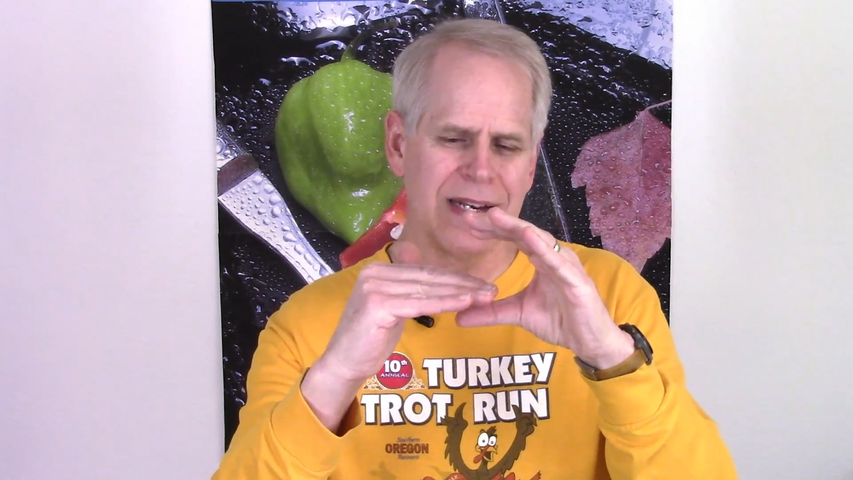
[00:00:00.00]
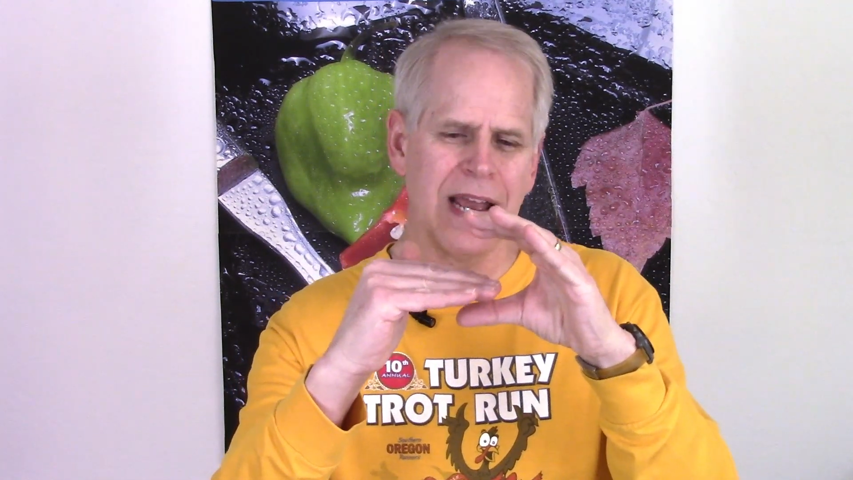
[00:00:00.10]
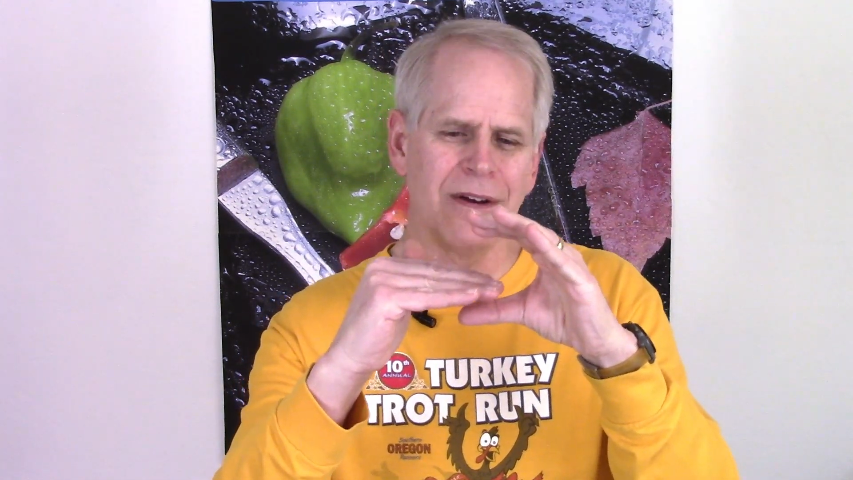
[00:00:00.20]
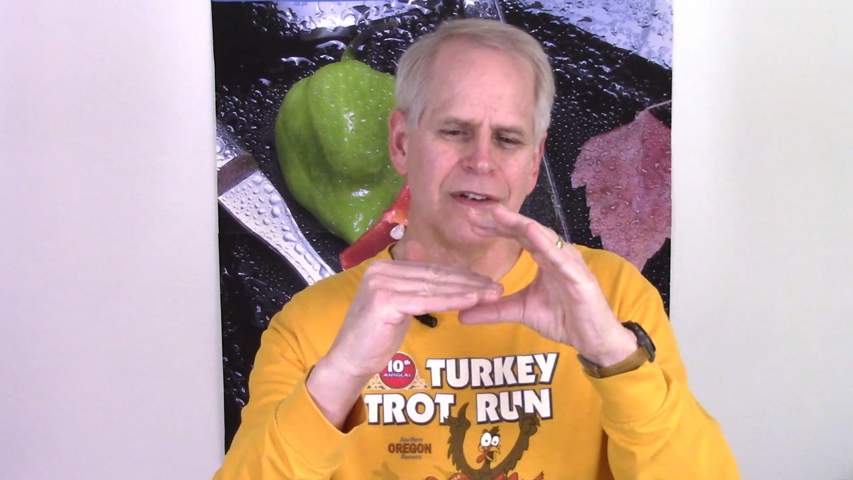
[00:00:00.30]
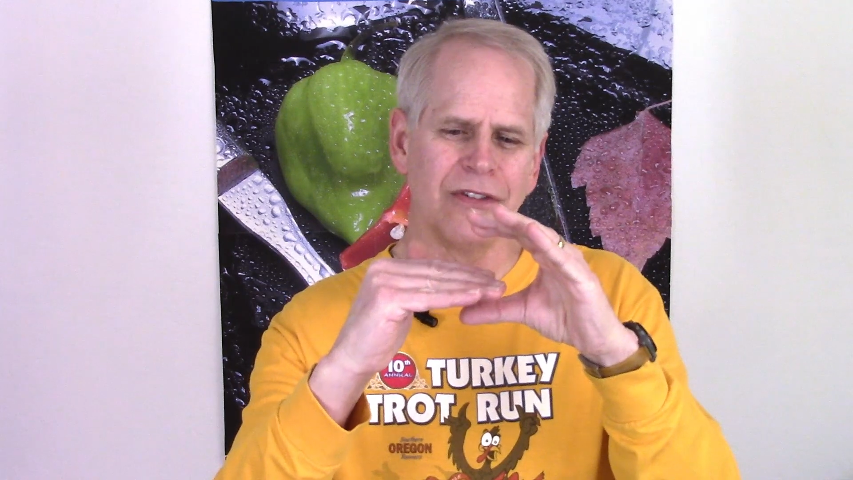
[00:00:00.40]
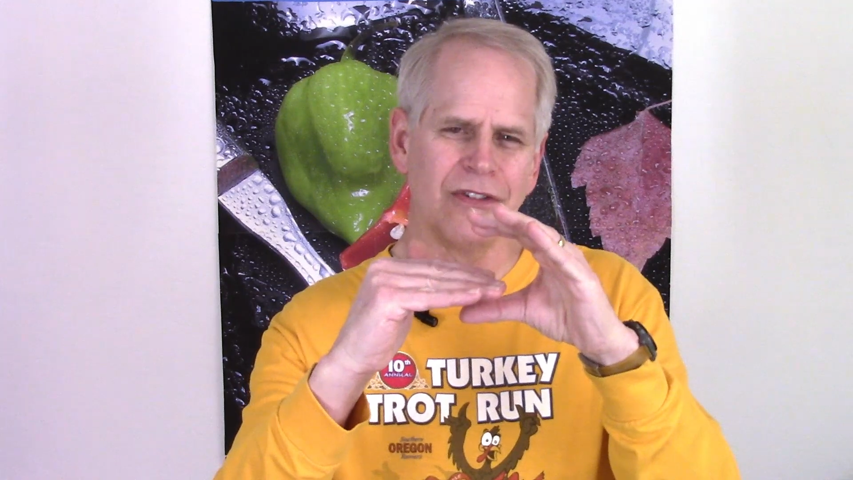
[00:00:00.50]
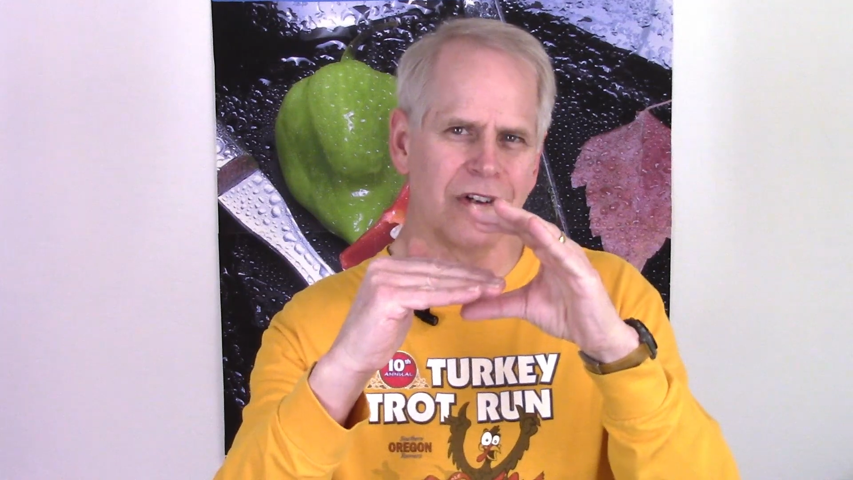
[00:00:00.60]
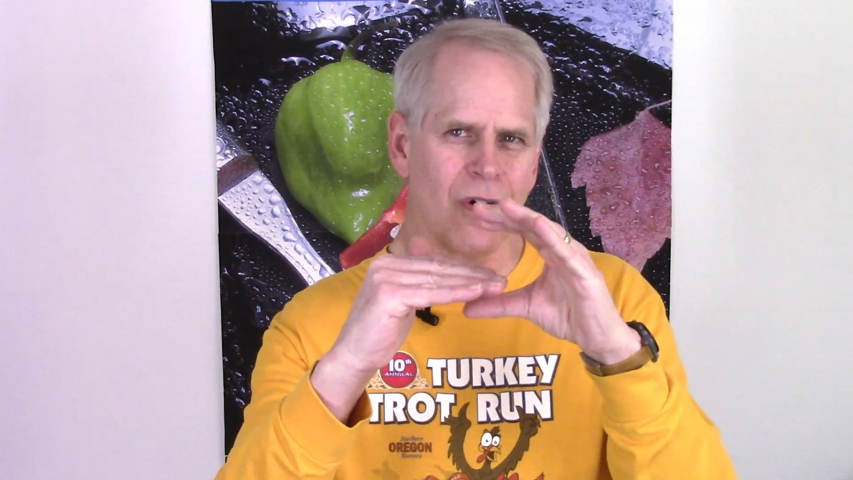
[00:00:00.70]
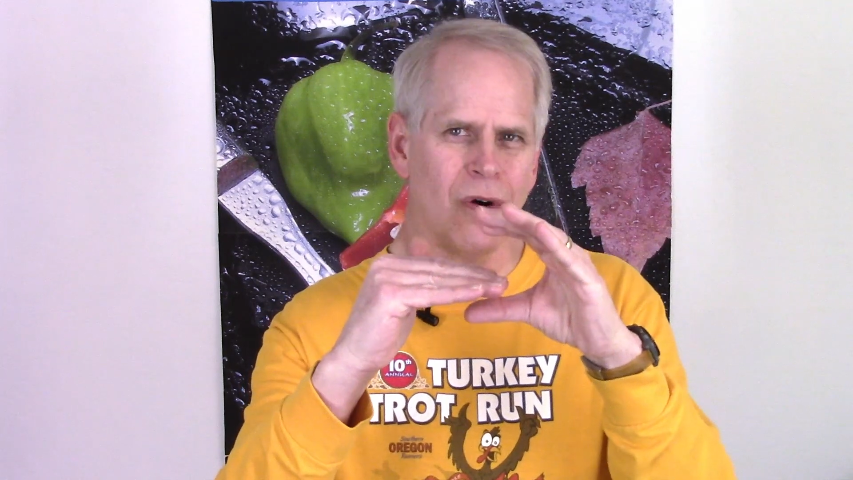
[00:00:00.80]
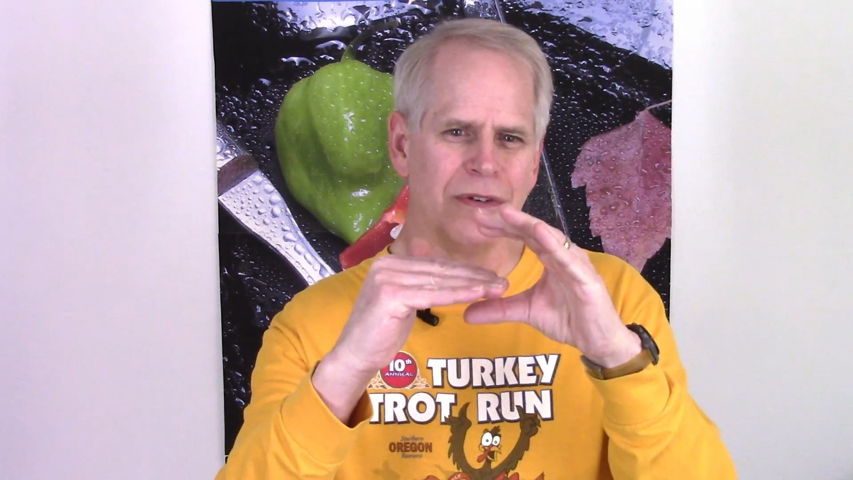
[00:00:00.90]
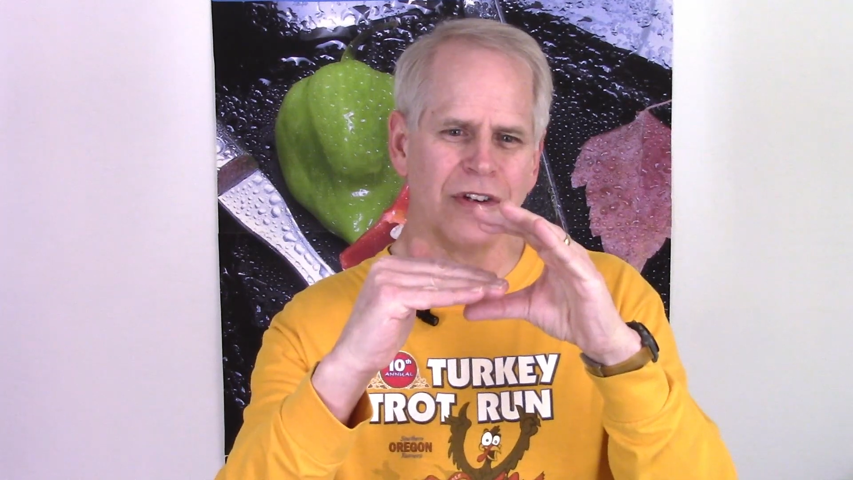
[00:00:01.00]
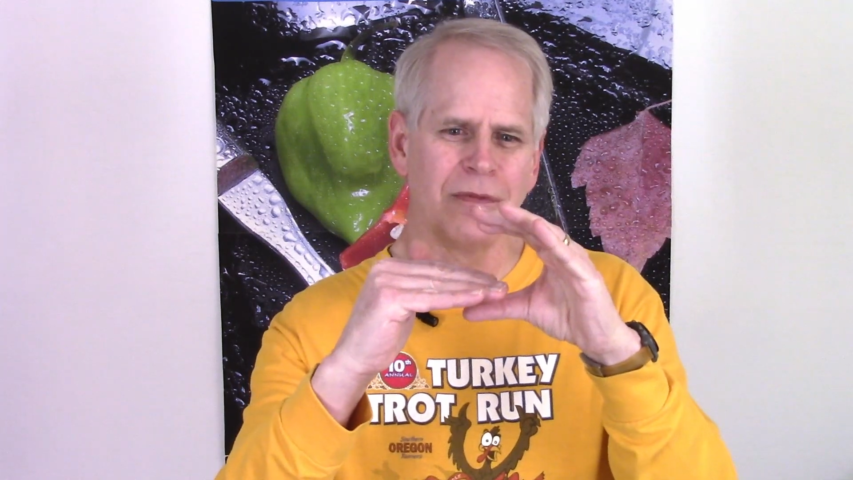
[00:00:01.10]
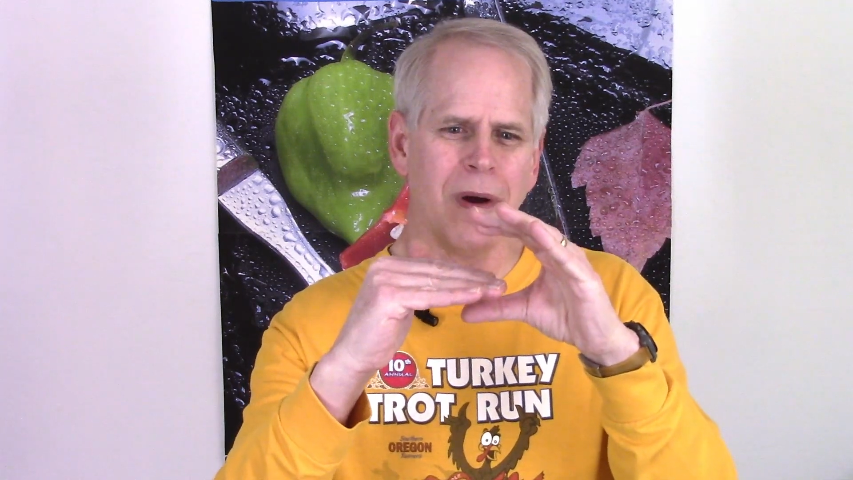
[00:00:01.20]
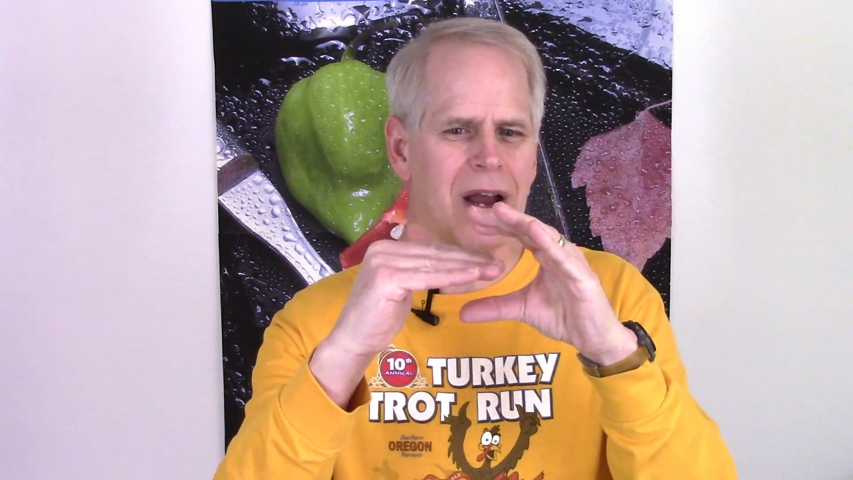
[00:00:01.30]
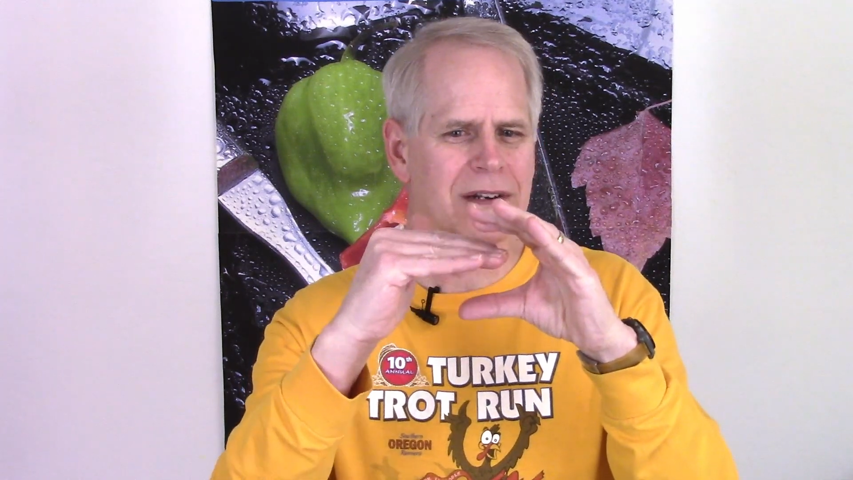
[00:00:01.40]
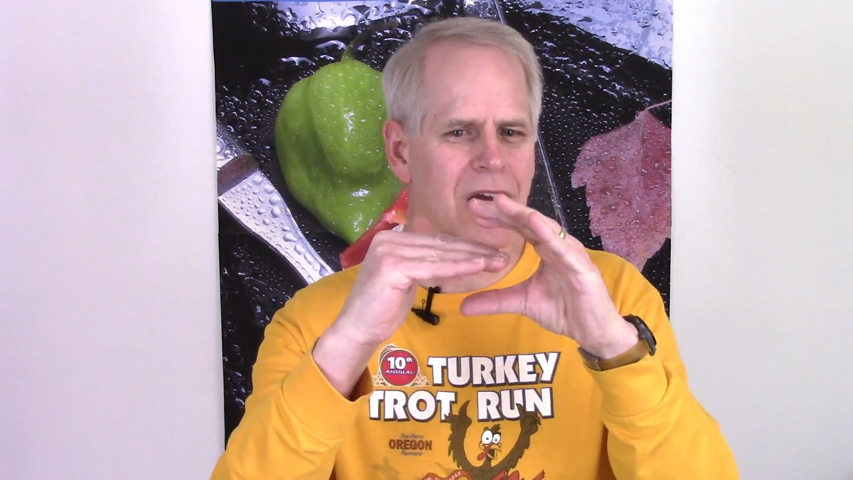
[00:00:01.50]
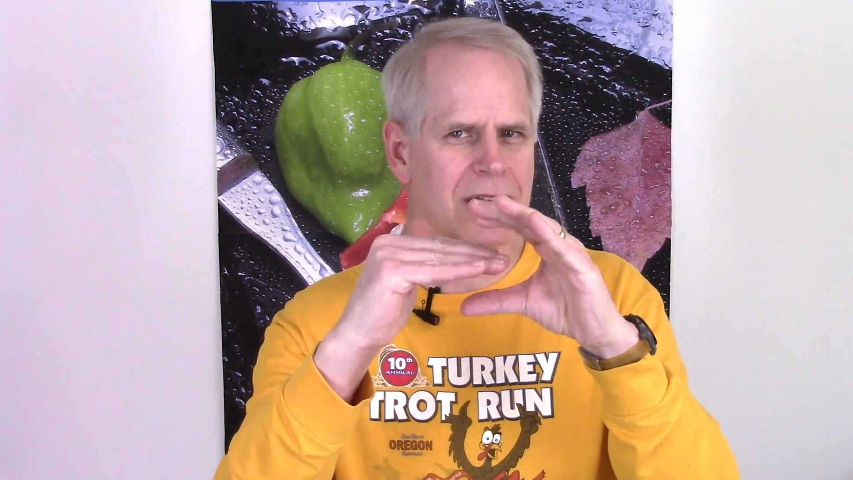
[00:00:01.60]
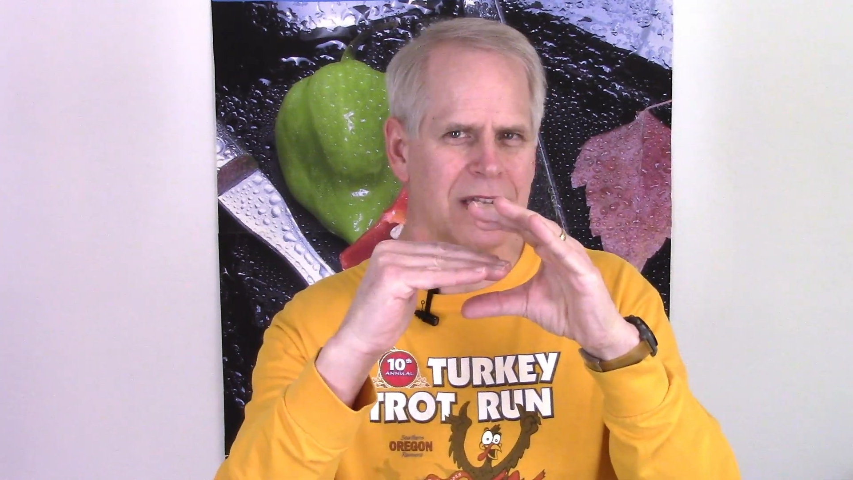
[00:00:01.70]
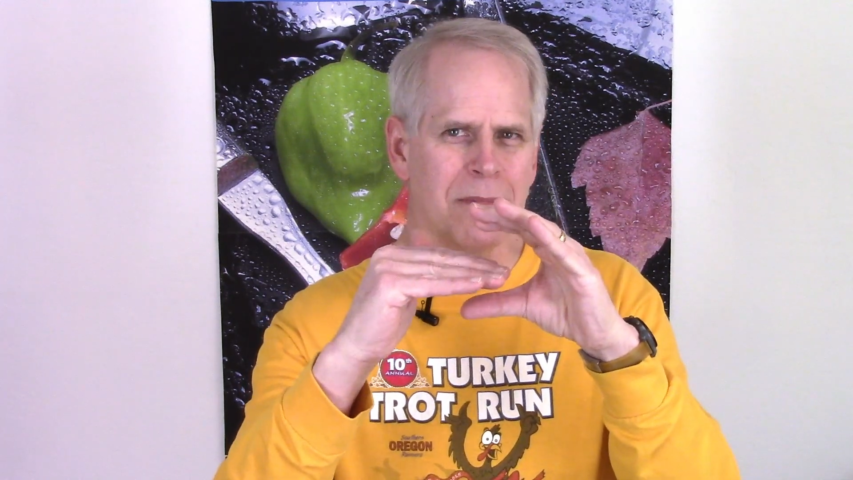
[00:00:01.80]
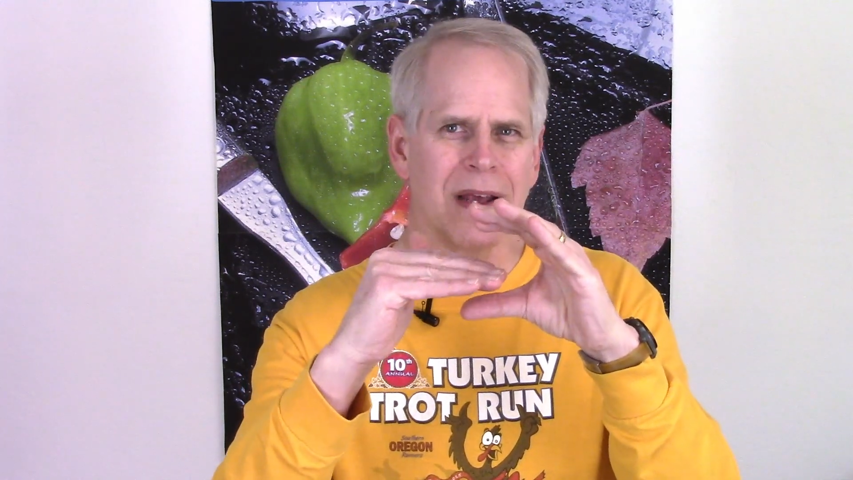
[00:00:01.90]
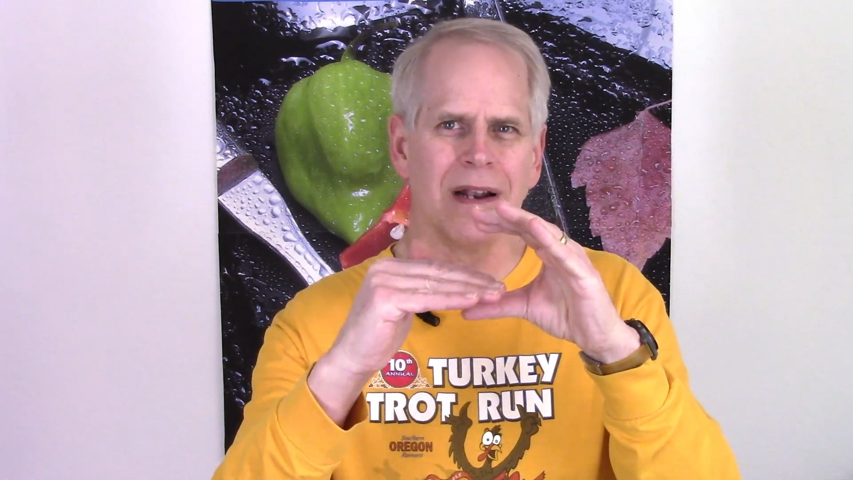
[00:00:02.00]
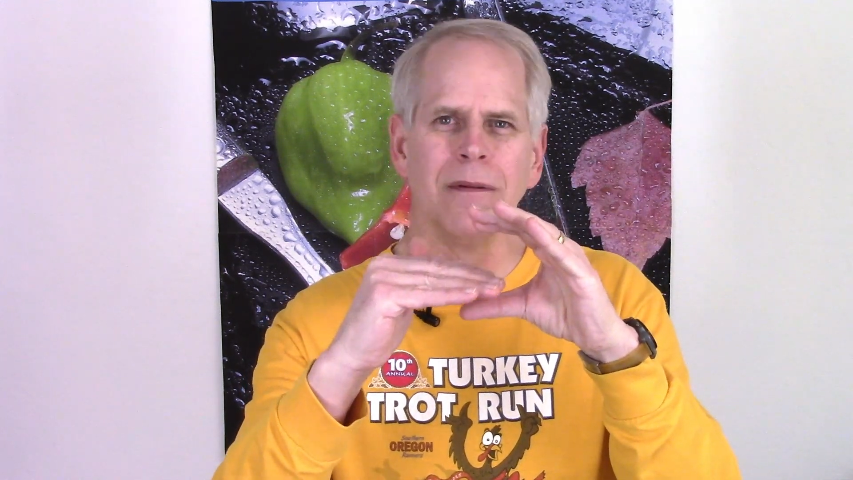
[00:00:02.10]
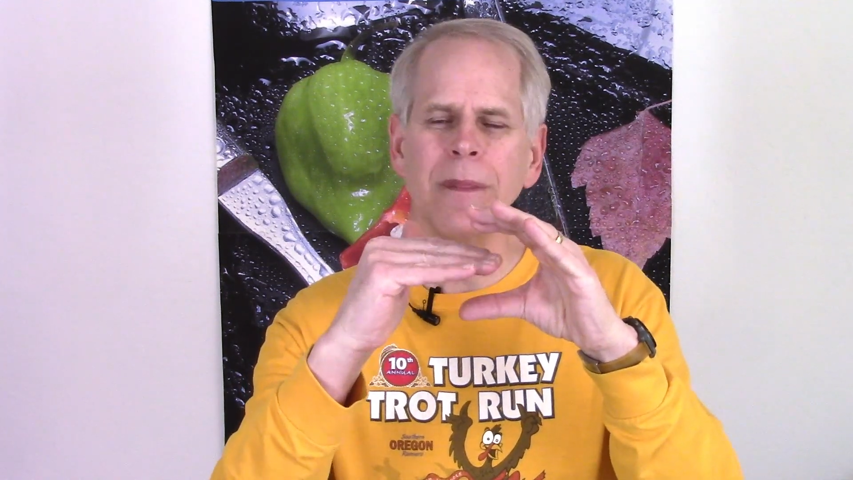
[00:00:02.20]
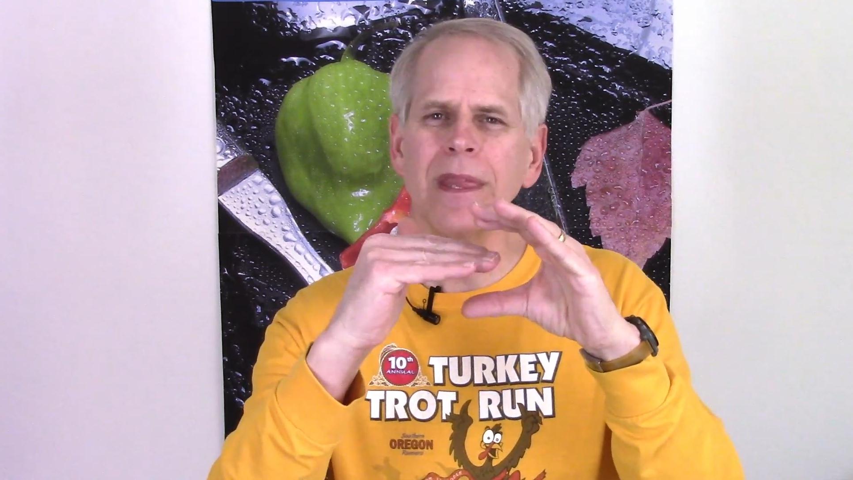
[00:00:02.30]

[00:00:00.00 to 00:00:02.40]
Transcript: down is the coldest spot, not in the middle.